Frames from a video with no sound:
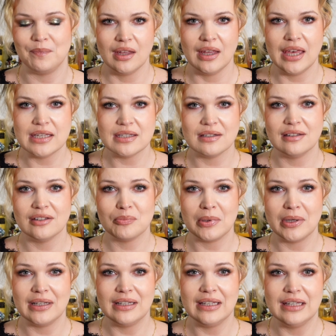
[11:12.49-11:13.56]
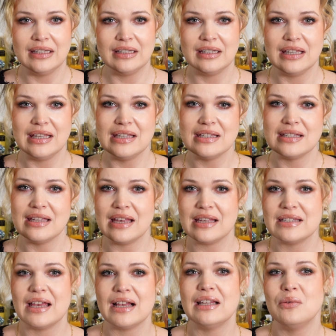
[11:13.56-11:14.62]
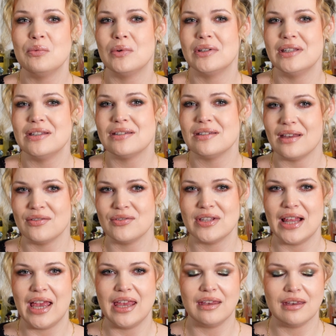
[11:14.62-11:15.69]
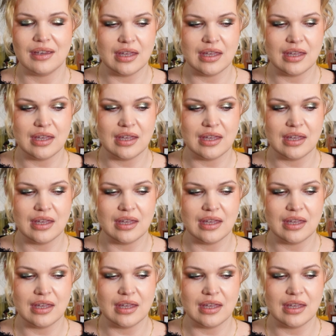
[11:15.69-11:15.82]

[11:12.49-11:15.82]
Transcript: Hazelnut praline is exactly what it sounds like.